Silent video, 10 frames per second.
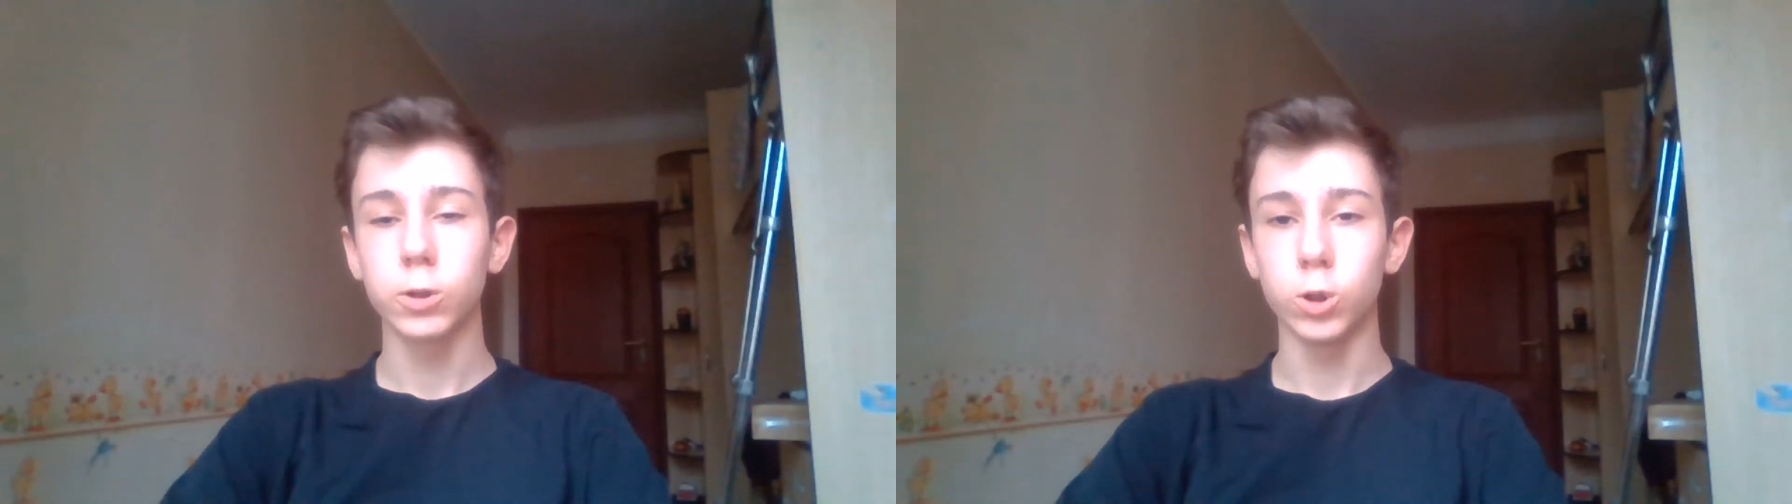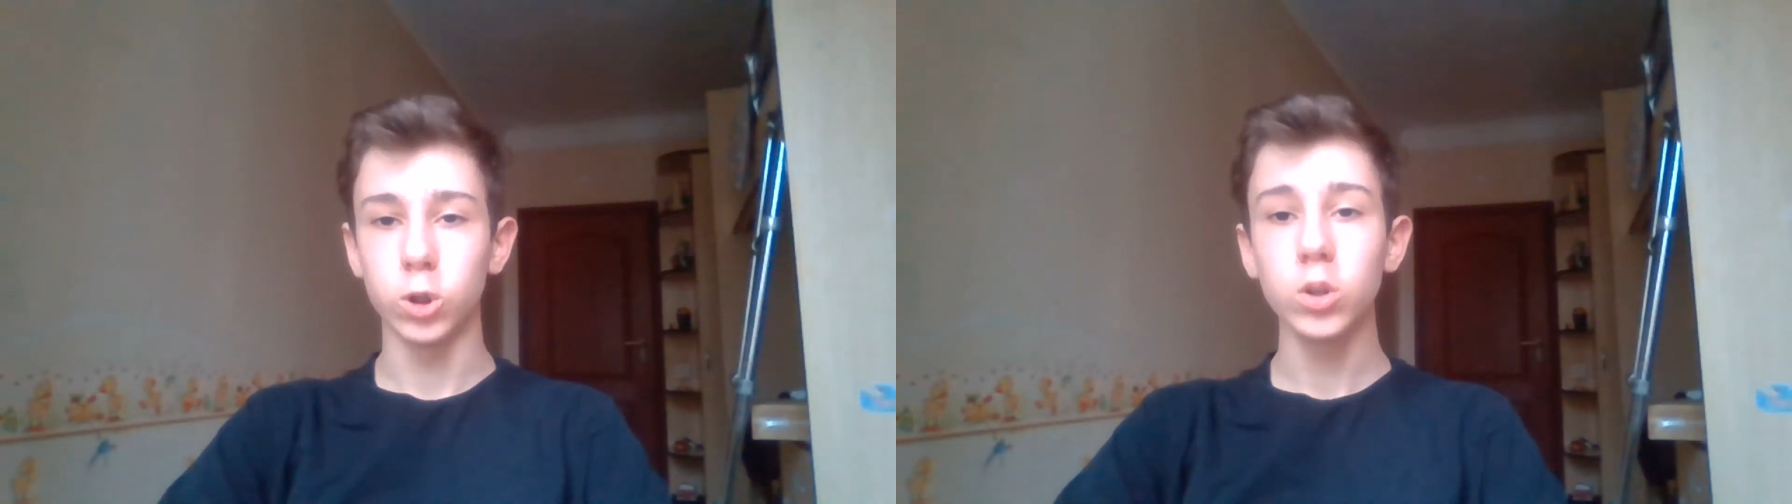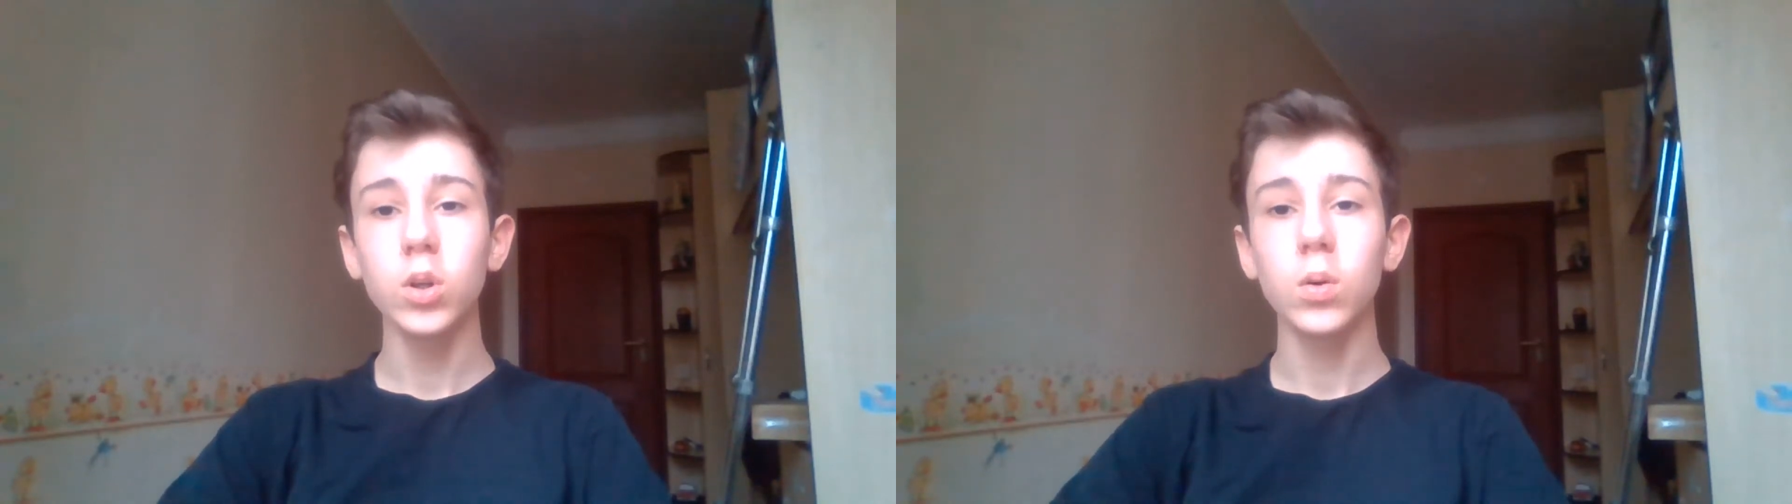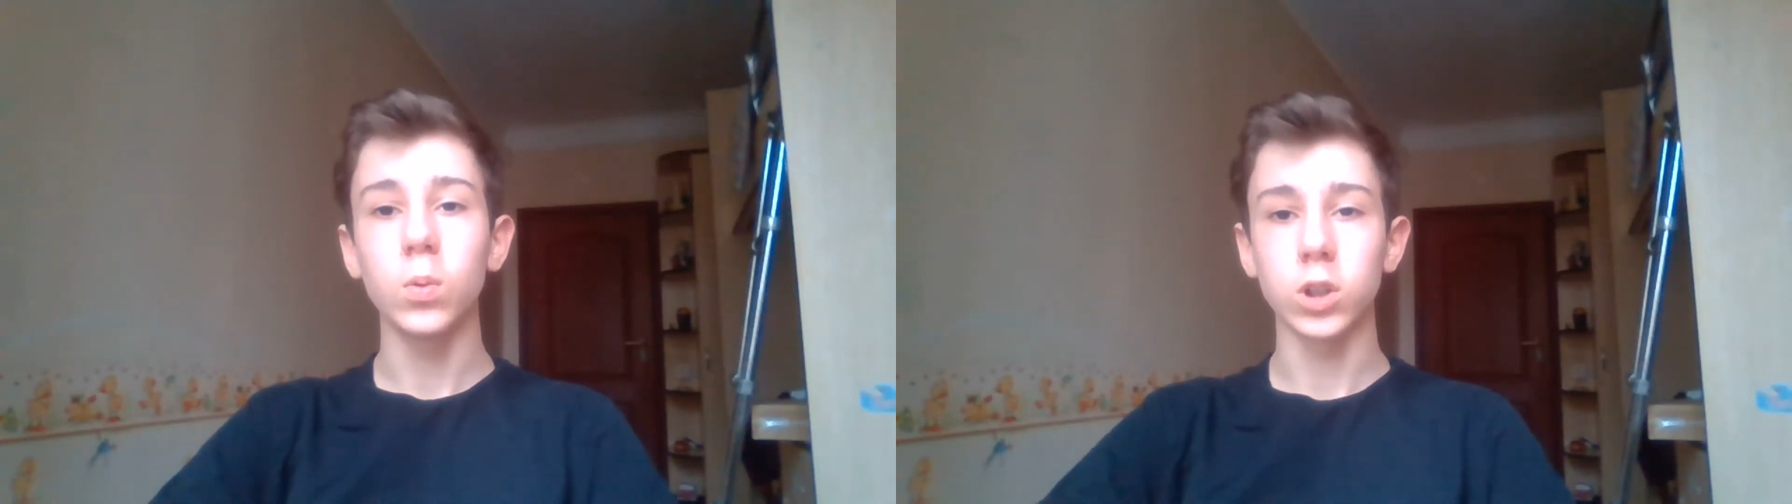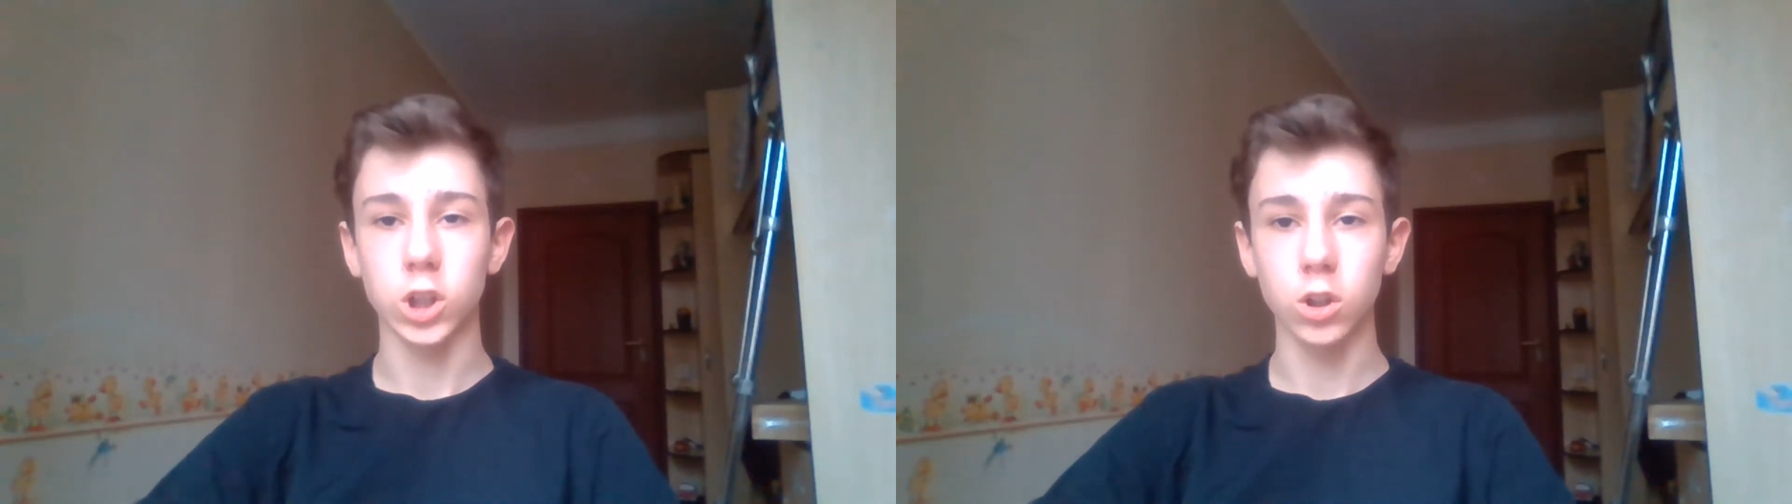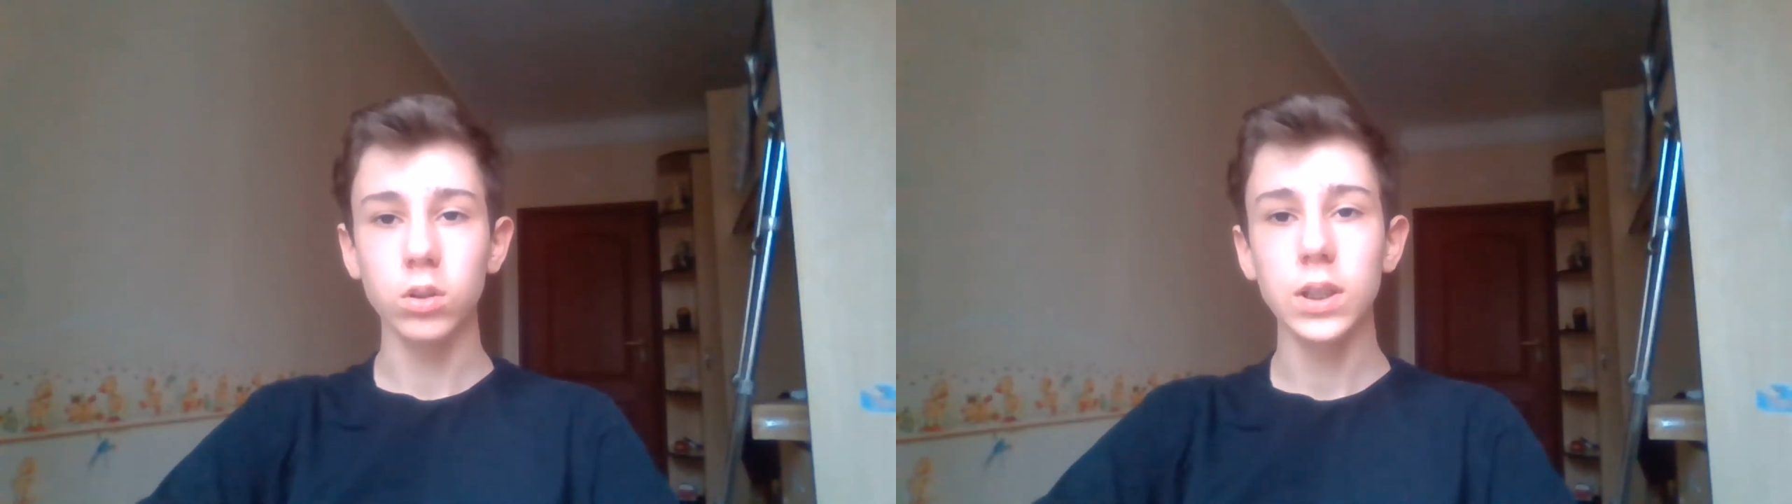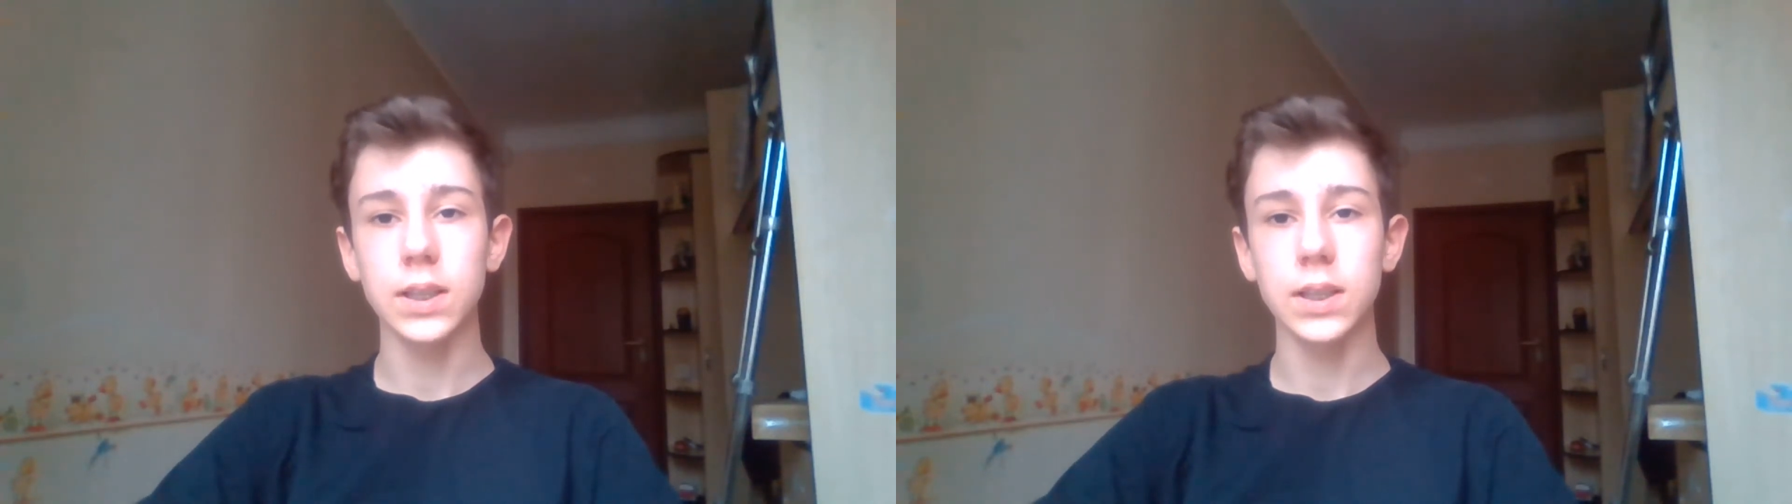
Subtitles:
Do you know what role does